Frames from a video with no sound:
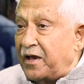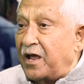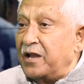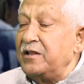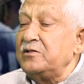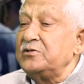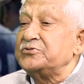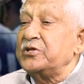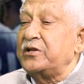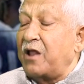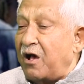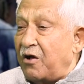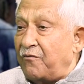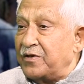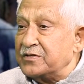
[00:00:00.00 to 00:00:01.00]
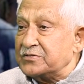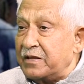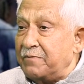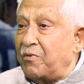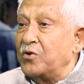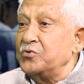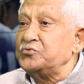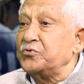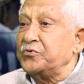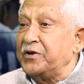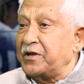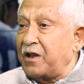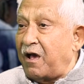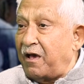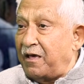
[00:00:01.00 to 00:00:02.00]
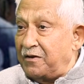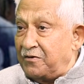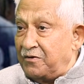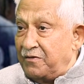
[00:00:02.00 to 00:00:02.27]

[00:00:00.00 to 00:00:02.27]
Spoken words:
Anil Sinha, was about to retire.